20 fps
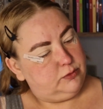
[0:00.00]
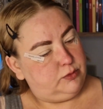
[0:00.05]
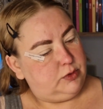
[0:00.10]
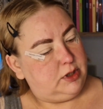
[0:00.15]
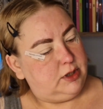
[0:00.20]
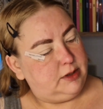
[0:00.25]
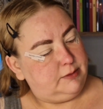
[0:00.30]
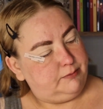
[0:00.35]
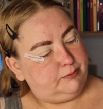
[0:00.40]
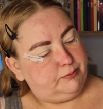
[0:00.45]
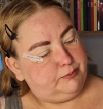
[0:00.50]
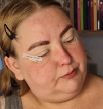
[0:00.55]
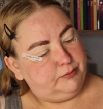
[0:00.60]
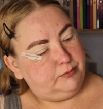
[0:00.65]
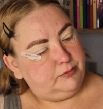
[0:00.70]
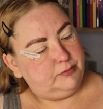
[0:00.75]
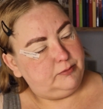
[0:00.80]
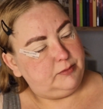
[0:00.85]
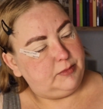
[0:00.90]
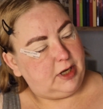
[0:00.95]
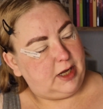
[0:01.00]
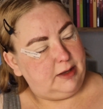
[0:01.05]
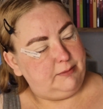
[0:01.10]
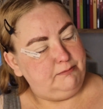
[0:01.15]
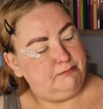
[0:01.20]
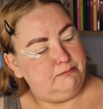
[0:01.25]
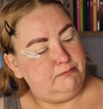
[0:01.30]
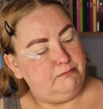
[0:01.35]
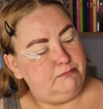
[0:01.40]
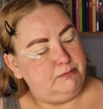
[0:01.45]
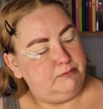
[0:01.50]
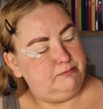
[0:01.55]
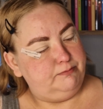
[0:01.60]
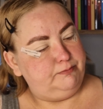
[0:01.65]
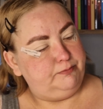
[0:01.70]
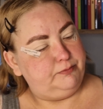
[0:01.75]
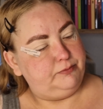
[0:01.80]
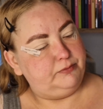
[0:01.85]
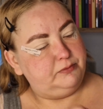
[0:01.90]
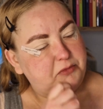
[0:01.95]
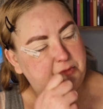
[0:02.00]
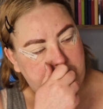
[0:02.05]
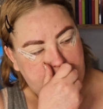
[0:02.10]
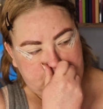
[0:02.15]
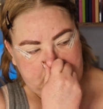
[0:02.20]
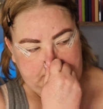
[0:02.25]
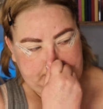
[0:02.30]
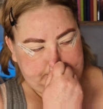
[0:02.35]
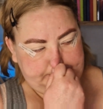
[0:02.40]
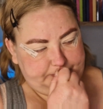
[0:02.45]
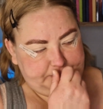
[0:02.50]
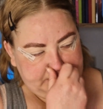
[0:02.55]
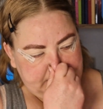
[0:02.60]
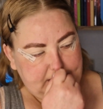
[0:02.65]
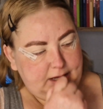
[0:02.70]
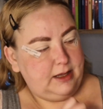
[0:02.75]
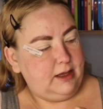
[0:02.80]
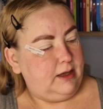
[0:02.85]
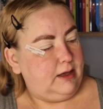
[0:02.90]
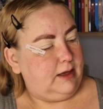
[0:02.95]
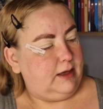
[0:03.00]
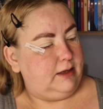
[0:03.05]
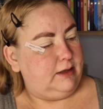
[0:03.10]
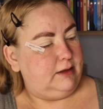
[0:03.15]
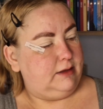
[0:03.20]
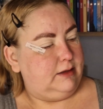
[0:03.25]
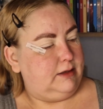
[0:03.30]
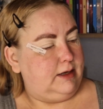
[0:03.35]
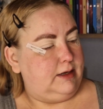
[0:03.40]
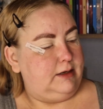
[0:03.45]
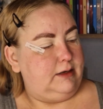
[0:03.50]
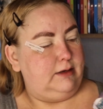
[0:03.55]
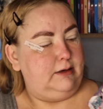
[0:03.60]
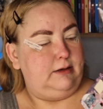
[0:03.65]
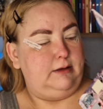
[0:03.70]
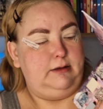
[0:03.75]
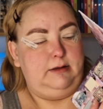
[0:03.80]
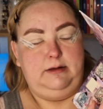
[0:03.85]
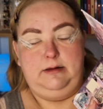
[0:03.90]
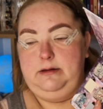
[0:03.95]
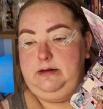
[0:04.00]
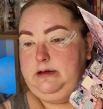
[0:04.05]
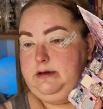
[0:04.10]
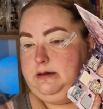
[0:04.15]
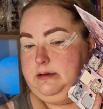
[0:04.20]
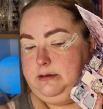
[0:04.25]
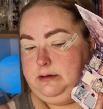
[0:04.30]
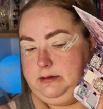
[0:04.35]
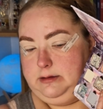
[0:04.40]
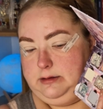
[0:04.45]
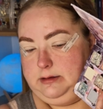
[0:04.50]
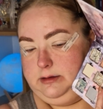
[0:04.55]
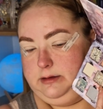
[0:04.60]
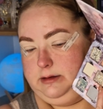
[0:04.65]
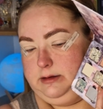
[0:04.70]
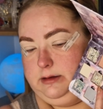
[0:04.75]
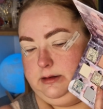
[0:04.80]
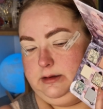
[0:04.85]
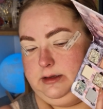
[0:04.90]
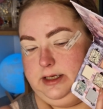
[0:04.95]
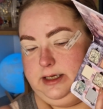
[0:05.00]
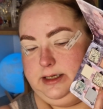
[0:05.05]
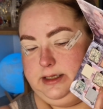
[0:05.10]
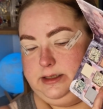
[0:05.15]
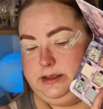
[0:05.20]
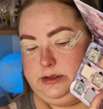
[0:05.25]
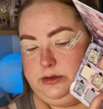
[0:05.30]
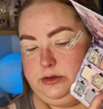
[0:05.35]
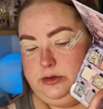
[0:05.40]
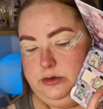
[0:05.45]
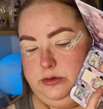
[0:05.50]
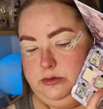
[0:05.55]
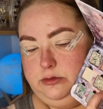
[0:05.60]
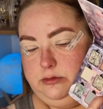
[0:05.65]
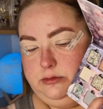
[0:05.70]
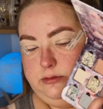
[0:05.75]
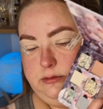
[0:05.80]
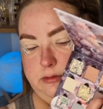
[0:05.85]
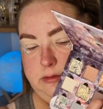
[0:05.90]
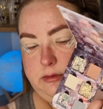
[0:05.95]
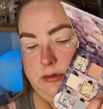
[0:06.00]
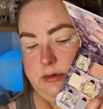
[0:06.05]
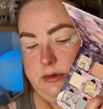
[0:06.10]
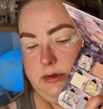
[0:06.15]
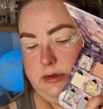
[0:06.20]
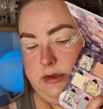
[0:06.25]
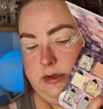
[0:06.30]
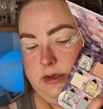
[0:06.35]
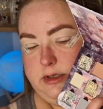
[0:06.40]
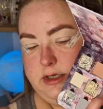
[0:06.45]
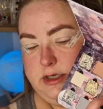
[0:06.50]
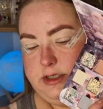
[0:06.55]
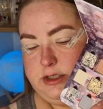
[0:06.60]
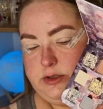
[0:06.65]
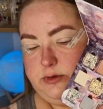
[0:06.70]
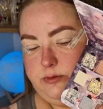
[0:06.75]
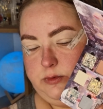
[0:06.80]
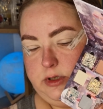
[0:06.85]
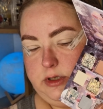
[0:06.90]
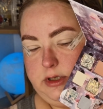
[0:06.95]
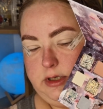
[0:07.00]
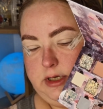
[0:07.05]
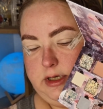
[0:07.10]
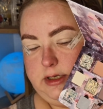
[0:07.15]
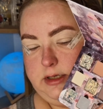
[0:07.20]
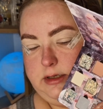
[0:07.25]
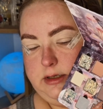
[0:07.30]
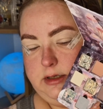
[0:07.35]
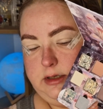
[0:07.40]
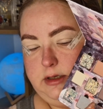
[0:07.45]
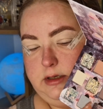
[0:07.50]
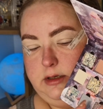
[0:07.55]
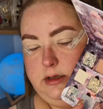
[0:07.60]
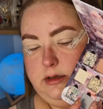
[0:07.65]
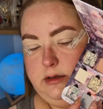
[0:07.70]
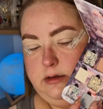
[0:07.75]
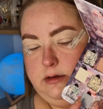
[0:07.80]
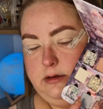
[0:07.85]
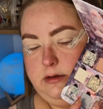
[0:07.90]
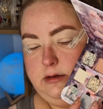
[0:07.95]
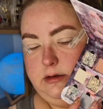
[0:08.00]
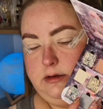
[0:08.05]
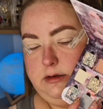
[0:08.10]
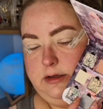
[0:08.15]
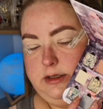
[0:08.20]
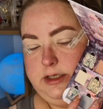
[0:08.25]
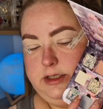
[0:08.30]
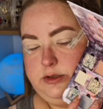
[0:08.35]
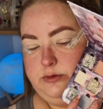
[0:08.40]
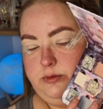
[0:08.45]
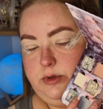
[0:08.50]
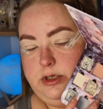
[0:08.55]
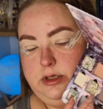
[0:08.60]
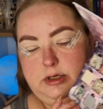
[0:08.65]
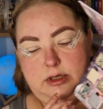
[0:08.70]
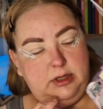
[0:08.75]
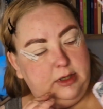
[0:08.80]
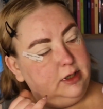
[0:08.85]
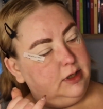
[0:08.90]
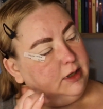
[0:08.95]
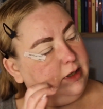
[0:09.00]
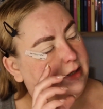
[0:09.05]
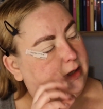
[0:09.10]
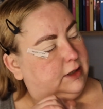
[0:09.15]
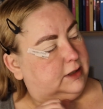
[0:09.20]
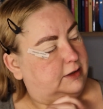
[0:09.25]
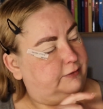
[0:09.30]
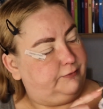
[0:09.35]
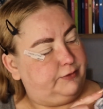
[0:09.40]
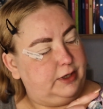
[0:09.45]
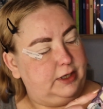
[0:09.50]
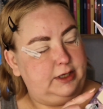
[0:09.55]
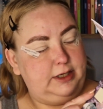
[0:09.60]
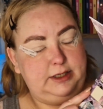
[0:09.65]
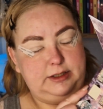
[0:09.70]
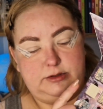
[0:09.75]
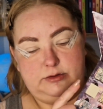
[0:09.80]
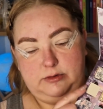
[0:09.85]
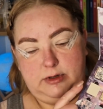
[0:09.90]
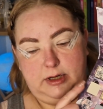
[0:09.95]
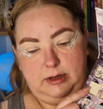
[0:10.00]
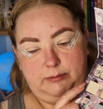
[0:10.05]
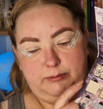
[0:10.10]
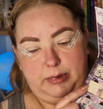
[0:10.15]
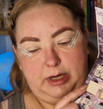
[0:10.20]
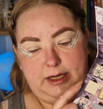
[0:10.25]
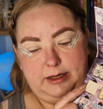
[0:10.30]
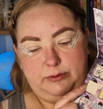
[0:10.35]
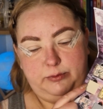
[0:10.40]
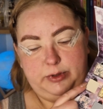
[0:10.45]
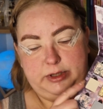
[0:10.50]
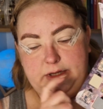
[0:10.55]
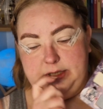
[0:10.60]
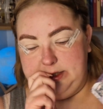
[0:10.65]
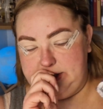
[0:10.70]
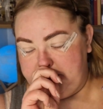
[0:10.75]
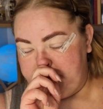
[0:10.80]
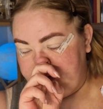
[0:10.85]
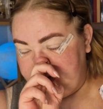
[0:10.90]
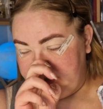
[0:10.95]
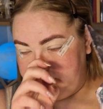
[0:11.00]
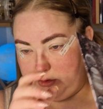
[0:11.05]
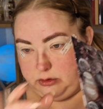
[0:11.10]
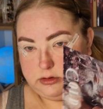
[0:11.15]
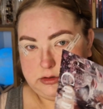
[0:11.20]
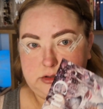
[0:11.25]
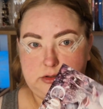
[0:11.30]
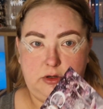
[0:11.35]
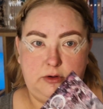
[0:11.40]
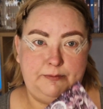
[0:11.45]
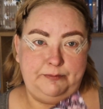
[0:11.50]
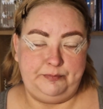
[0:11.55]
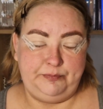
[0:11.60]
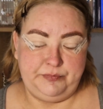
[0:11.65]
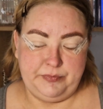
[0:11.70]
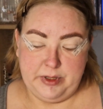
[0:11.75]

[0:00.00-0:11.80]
one. And then these two, this one and this one, and if I need to, I'll blend with this one also.